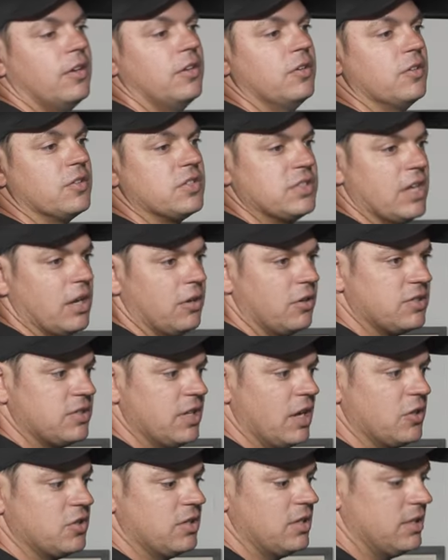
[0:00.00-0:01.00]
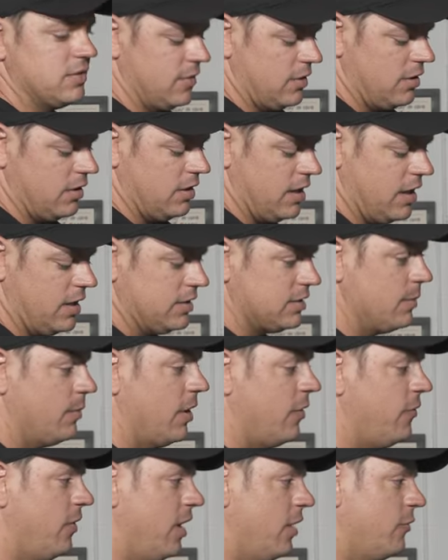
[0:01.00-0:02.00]
Your center section is very nice. And
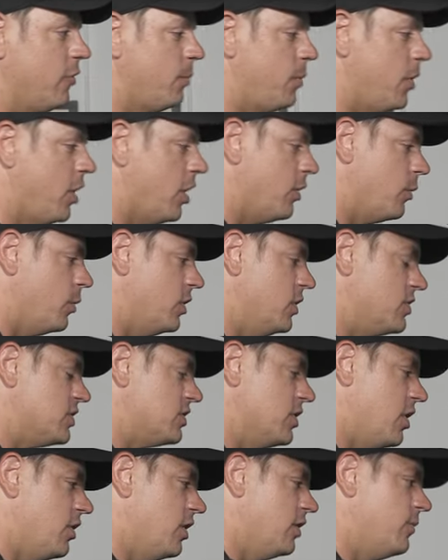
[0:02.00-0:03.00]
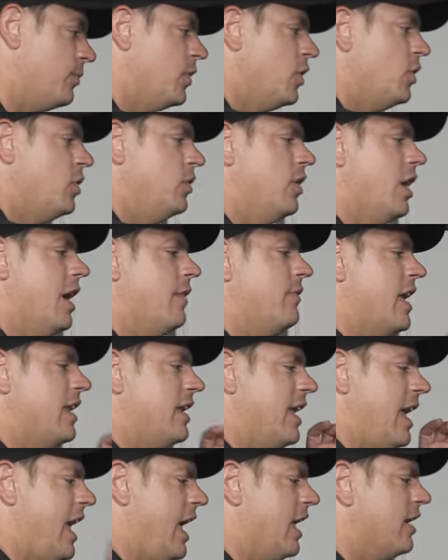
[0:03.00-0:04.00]
my favorite part, when you start it, you have
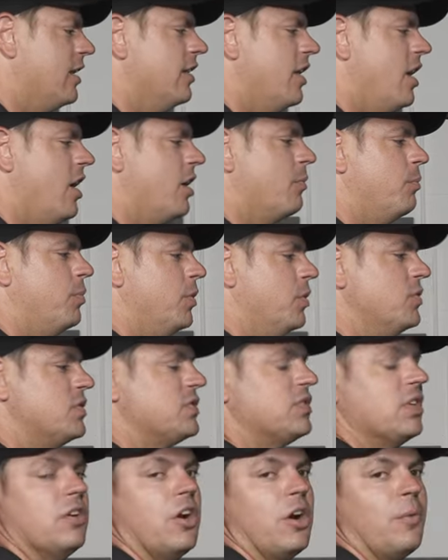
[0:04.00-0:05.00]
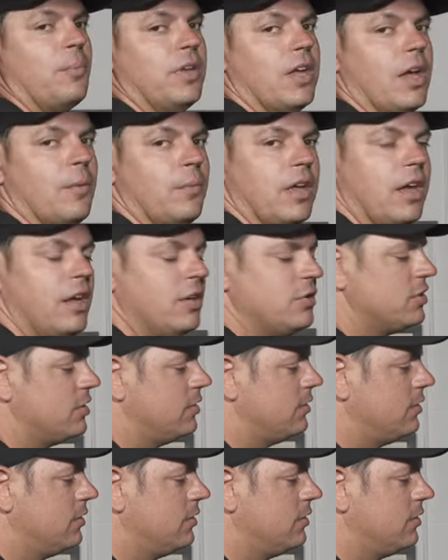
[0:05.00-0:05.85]
that analog boost and R P M gauge.